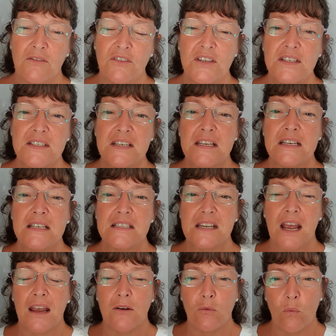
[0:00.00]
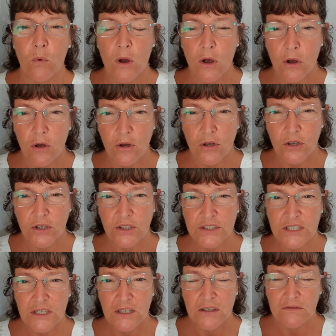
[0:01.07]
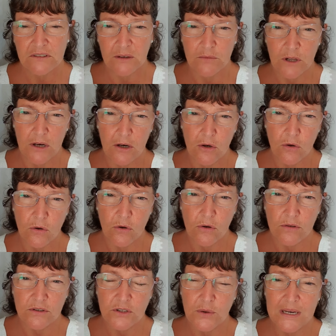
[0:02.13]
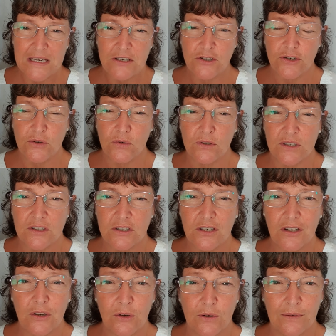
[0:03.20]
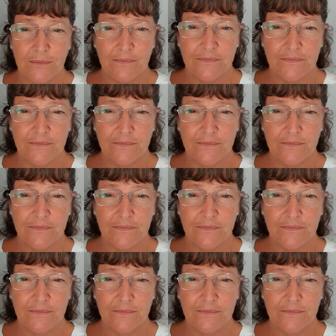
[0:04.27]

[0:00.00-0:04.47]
This is a word from the Lord to his children, to you.